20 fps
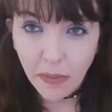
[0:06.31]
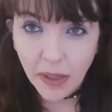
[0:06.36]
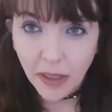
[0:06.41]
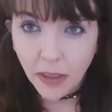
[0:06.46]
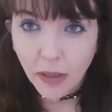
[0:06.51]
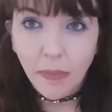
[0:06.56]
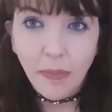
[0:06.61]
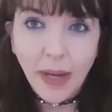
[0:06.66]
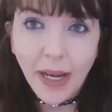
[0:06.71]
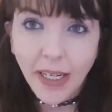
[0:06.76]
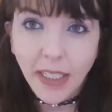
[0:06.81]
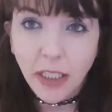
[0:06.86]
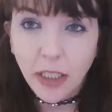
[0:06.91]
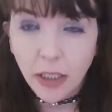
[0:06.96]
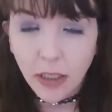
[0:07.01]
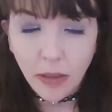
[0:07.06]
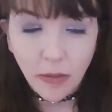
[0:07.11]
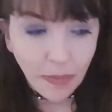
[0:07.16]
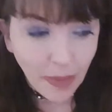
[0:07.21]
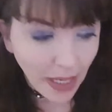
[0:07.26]
welcome back
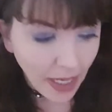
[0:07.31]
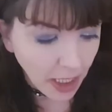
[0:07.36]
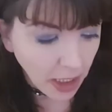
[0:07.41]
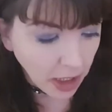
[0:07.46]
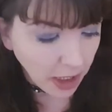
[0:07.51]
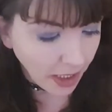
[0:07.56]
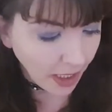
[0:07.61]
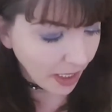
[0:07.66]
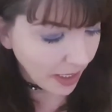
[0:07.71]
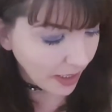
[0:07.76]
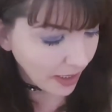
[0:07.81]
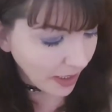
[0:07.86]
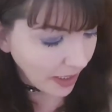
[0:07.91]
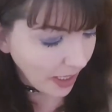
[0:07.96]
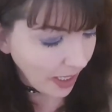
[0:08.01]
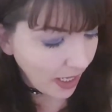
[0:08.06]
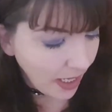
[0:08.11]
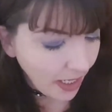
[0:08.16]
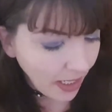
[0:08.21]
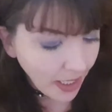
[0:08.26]
to my channel,
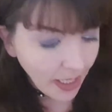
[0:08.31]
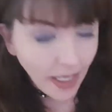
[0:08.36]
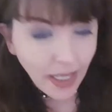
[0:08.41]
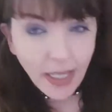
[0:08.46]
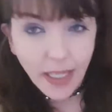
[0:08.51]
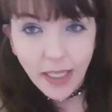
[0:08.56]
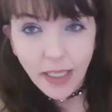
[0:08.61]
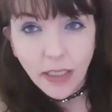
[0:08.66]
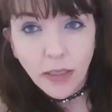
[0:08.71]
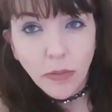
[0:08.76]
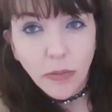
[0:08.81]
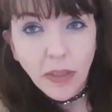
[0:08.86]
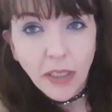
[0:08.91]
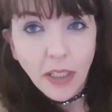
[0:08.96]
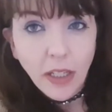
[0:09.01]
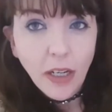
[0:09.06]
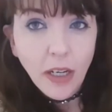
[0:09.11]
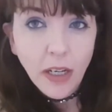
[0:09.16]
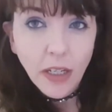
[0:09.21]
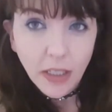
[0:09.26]
and we
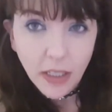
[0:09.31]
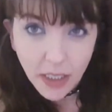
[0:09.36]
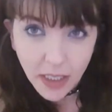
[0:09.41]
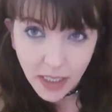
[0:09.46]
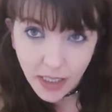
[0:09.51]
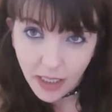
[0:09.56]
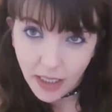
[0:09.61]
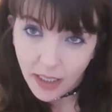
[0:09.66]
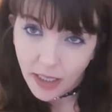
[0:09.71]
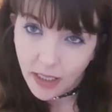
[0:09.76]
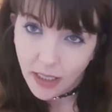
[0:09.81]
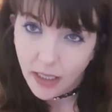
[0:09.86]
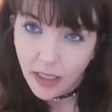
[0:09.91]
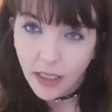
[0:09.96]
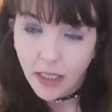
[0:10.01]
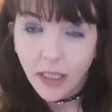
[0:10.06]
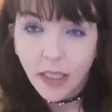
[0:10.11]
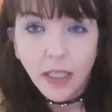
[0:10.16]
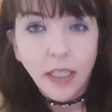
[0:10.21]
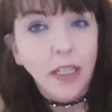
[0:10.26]
got
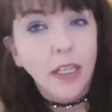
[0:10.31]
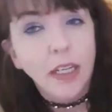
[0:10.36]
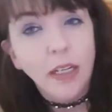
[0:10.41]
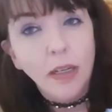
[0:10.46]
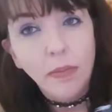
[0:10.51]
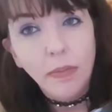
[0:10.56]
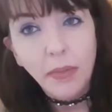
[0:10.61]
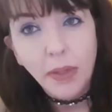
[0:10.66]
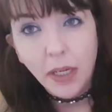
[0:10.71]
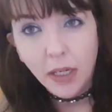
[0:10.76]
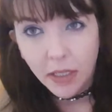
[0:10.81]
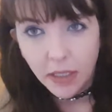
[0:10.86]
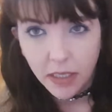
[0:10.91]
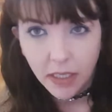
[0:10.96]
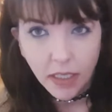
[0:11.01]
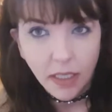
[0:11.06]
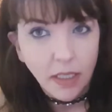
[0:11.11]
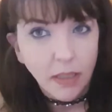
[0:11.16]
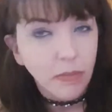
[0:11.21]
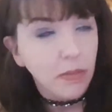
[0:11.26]
an
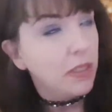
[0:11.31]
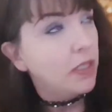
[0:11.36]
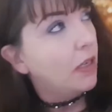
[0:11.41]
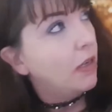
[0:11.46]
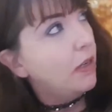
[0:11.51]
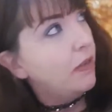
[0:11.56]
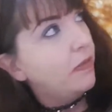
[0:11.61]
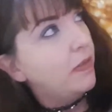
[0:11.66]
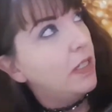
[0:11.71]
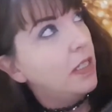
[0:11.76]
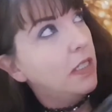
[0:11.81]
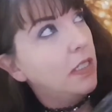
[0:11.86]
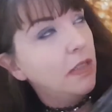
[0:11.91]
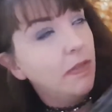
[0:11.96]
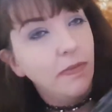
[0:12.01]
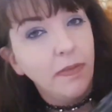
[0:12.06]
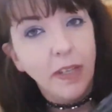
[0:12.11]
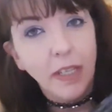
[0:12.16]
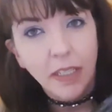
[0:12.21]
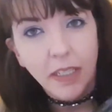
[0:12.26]
unboxing. I'm sorry if this
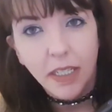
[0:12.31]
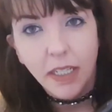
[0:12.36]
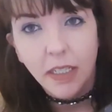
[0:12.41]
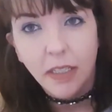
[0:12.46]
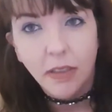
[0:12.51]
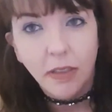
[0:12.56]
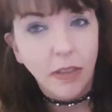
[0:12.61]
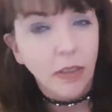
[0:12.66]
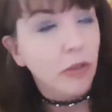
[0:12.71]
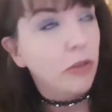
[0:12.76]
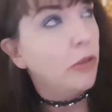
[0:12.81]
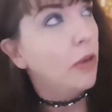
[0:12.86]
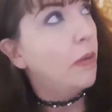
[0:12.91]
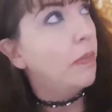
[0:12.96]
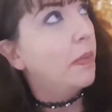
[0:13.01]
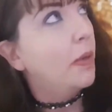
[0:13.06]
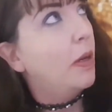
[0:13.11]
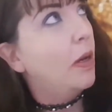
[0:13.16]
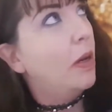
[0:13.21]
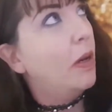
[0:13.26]
feels like it's going to drop
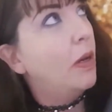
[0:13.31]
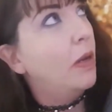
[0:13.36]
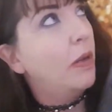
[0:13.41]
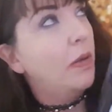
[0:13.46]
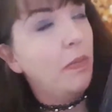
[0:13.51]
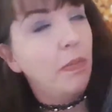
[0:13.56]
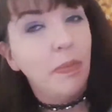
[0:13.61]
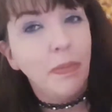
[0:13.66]
on